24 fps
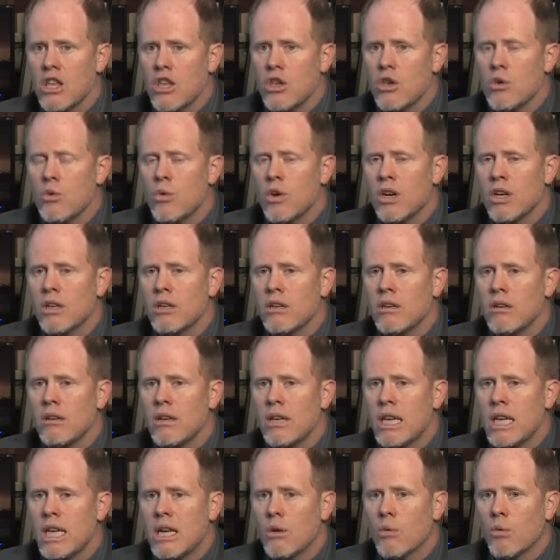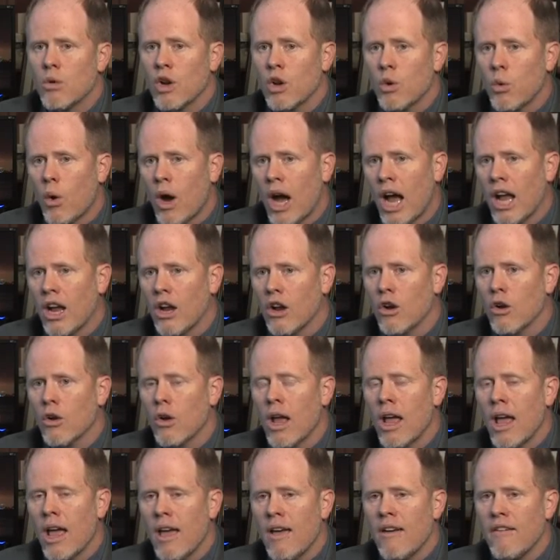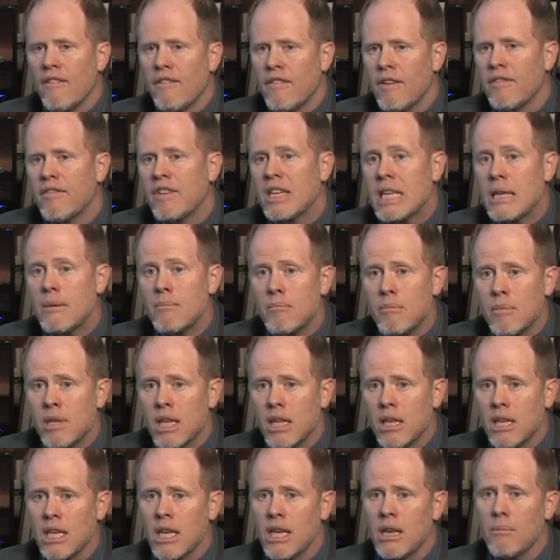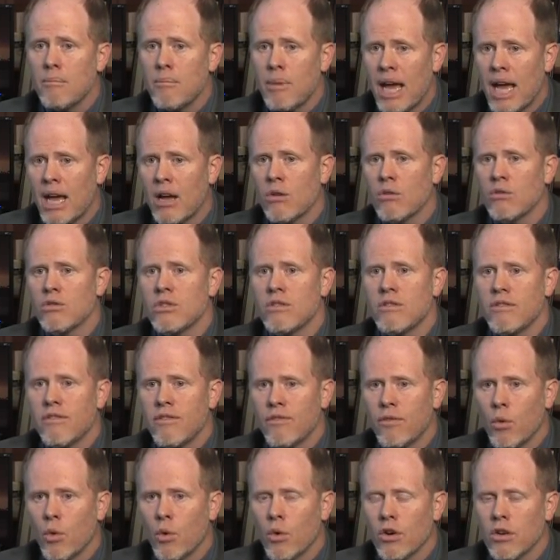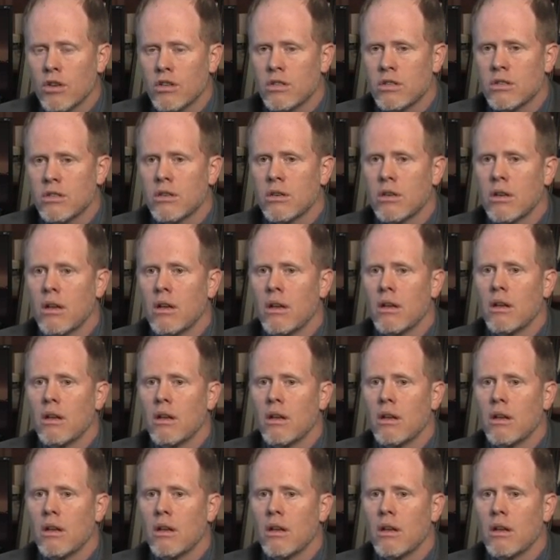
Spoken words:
you would require 50 million pounds of force